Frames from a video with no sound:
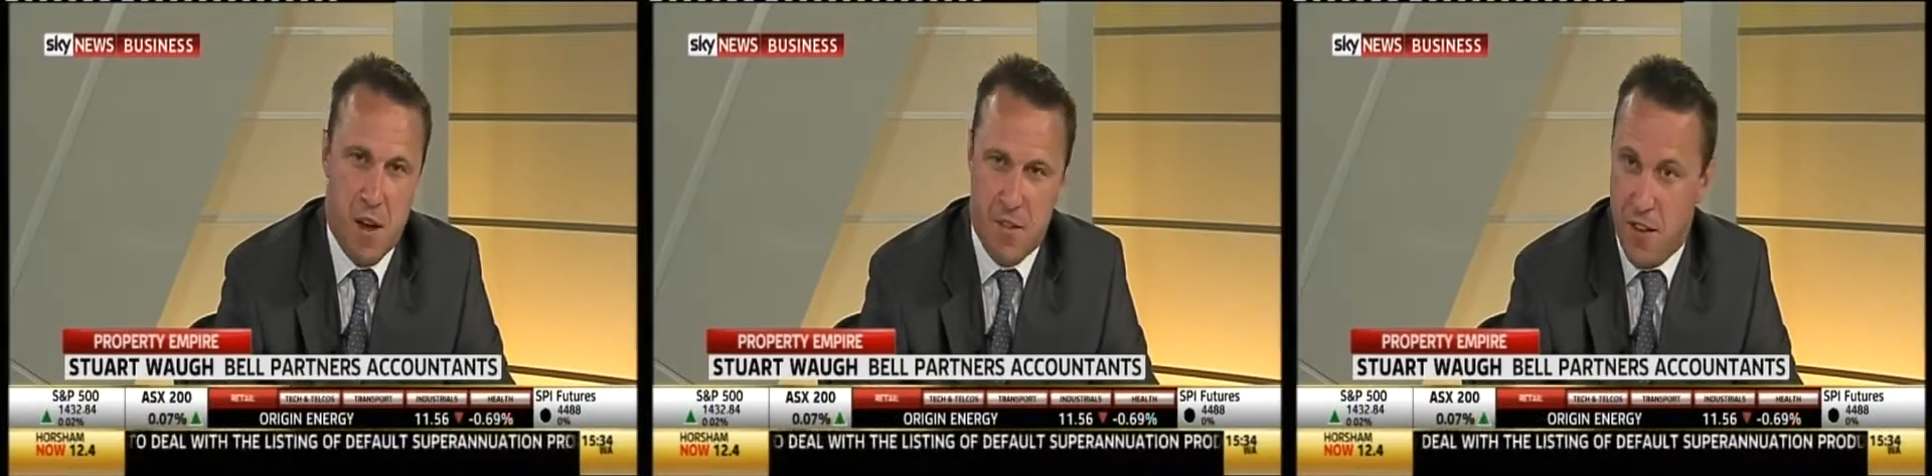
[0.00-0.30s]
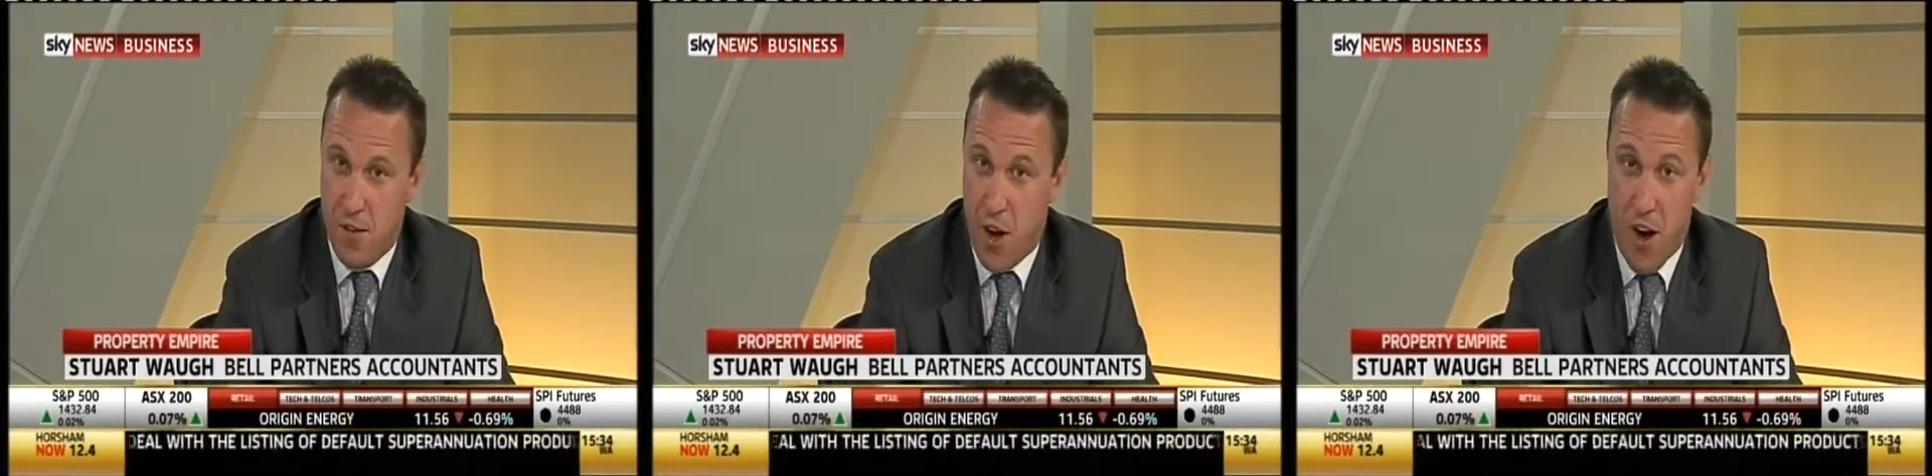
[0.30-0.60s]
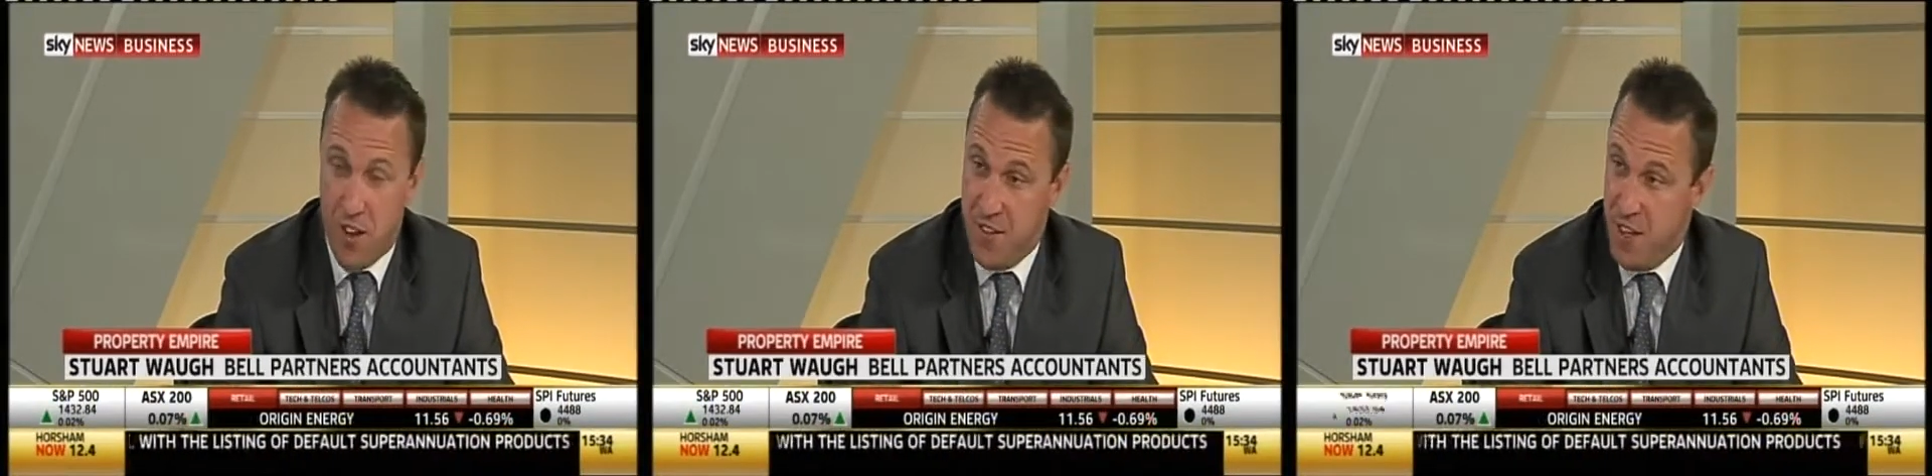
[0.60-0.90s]
the
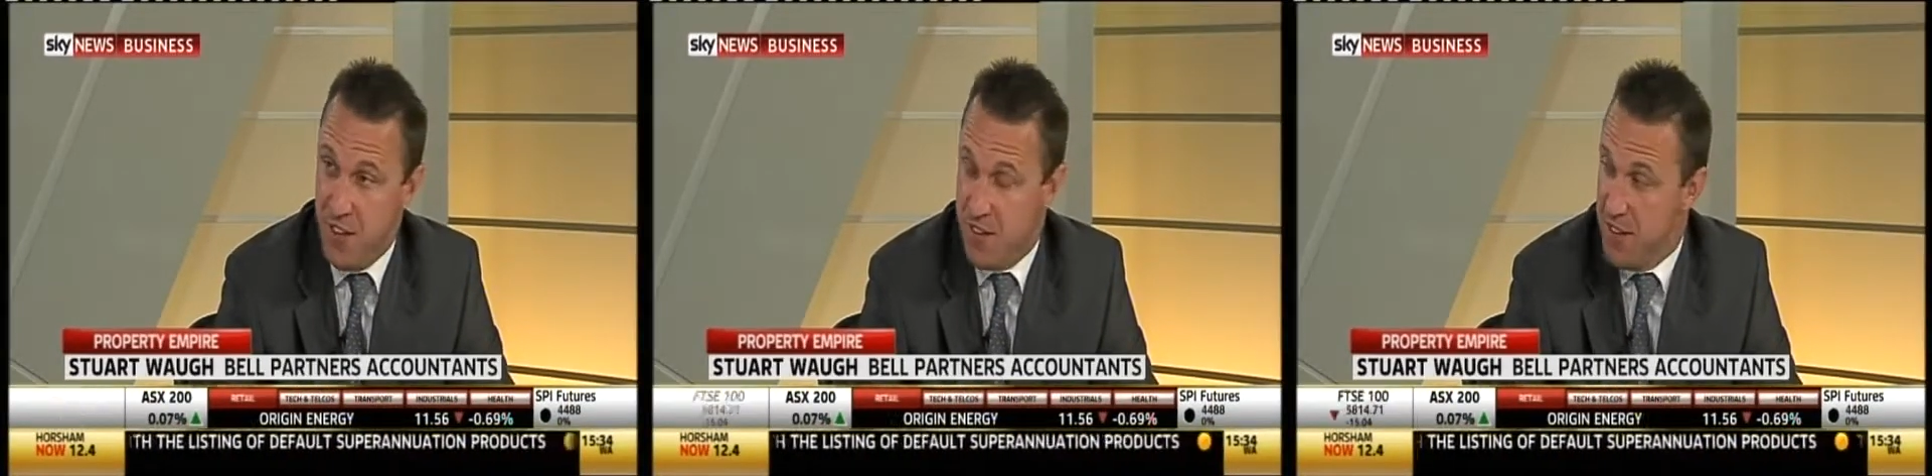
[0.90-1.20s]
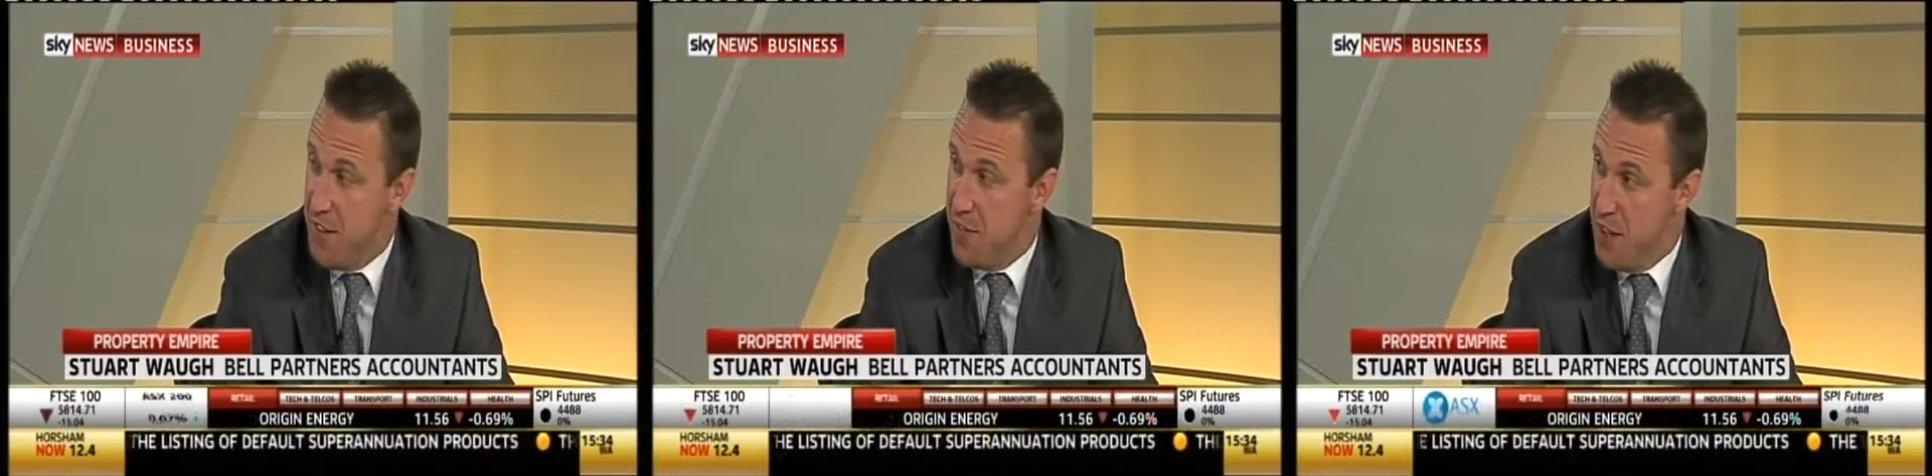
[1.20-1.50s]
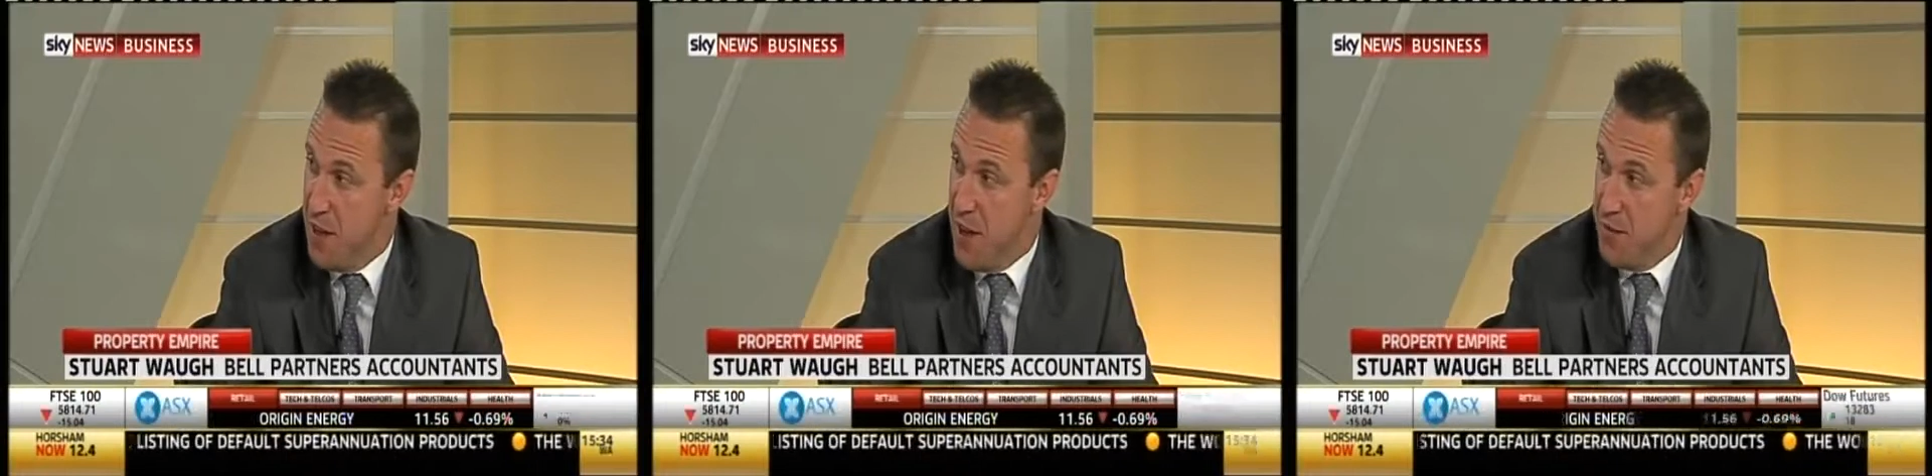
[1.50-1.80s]
high ceilings are
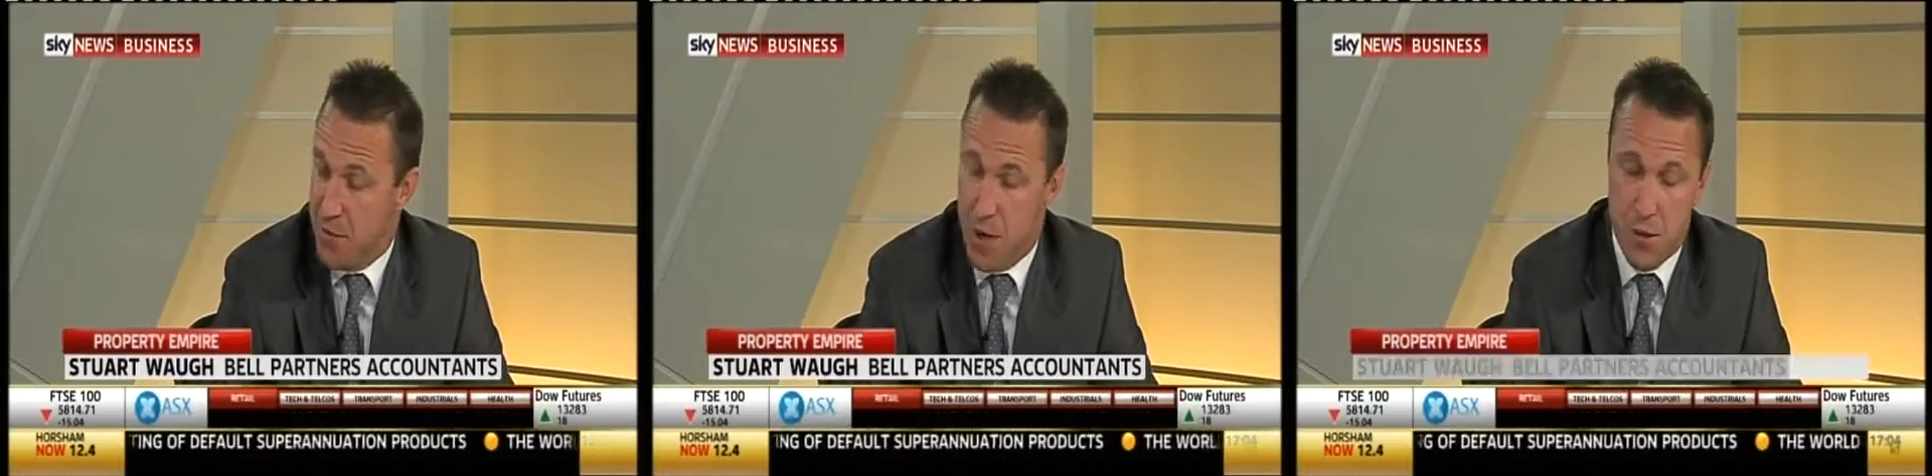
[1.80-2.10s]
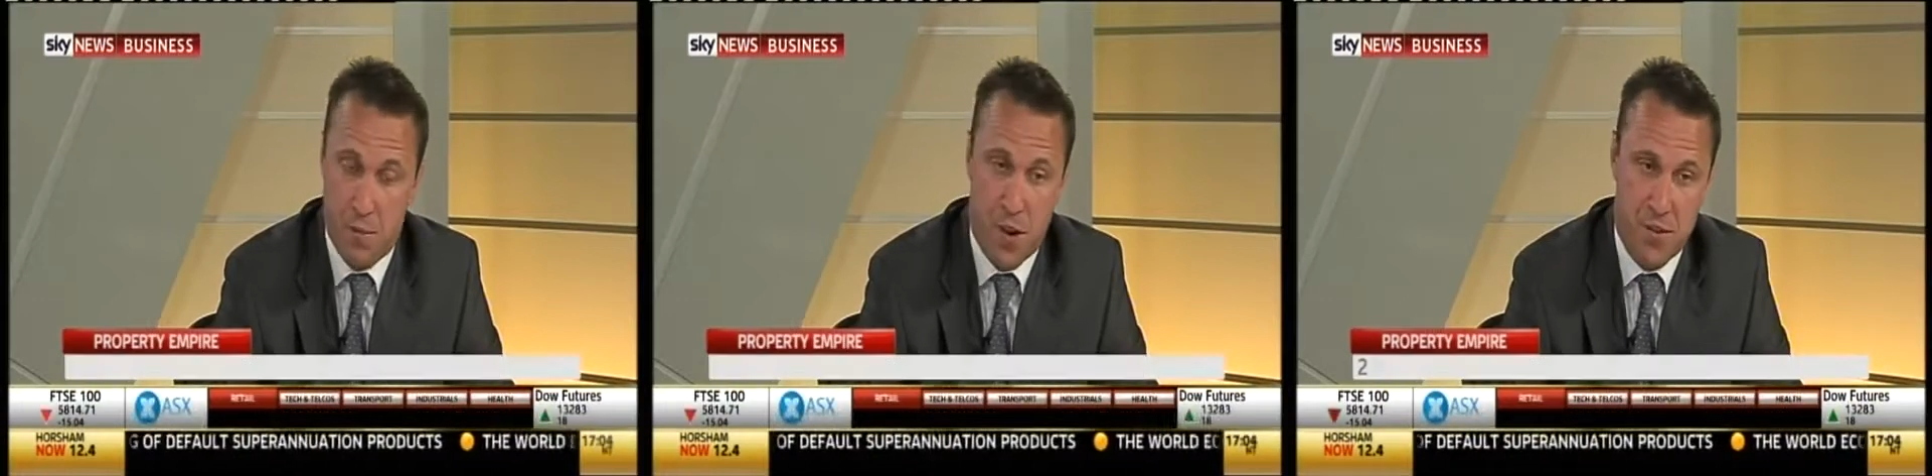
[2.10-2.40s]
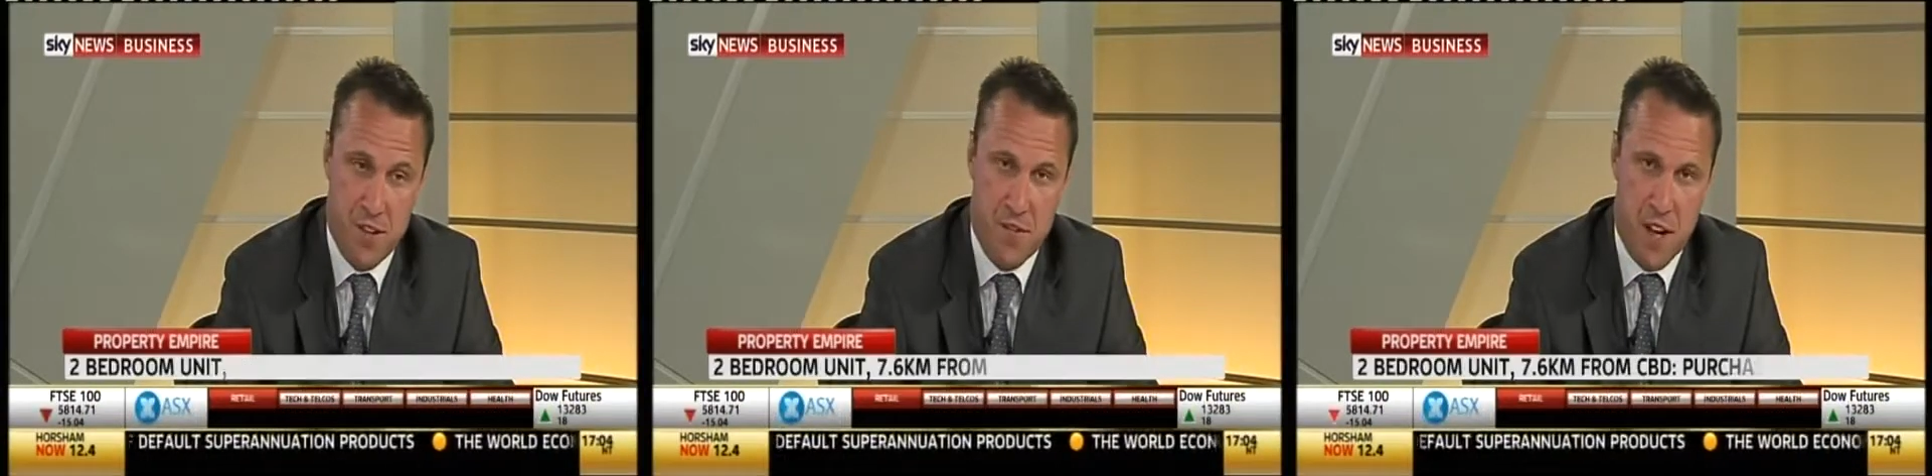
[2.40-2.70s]
definitely a good
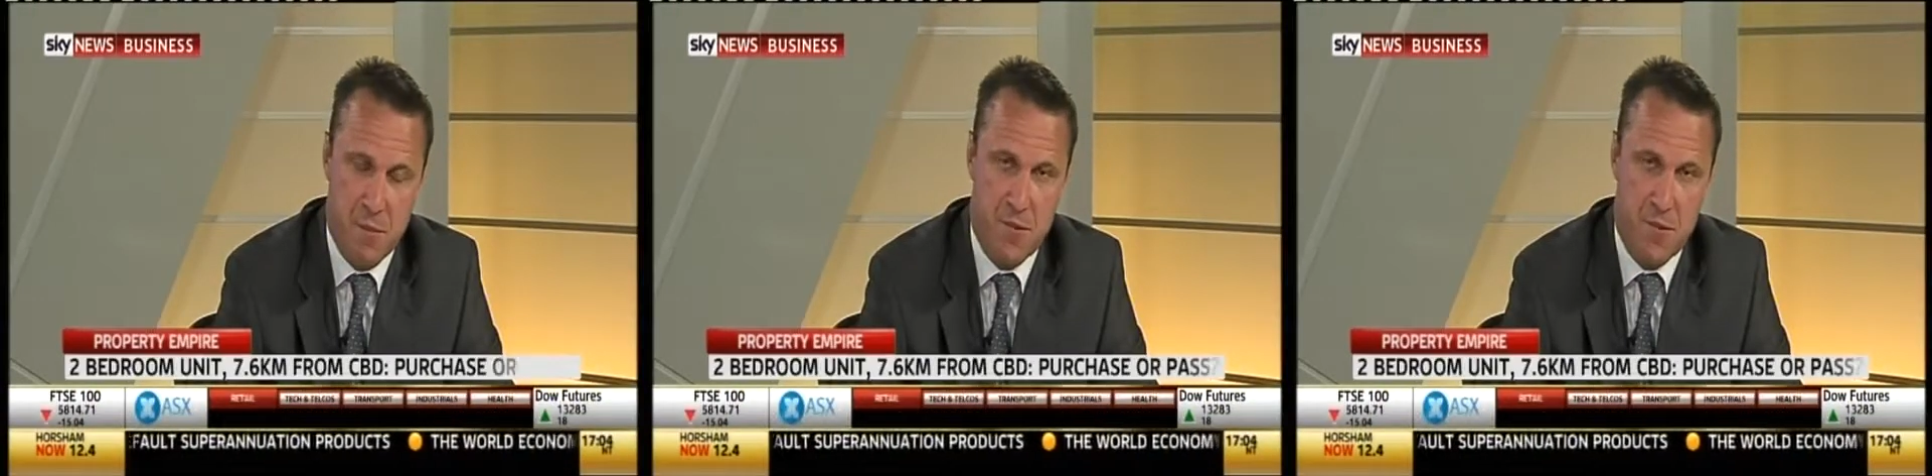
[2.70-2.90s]
positive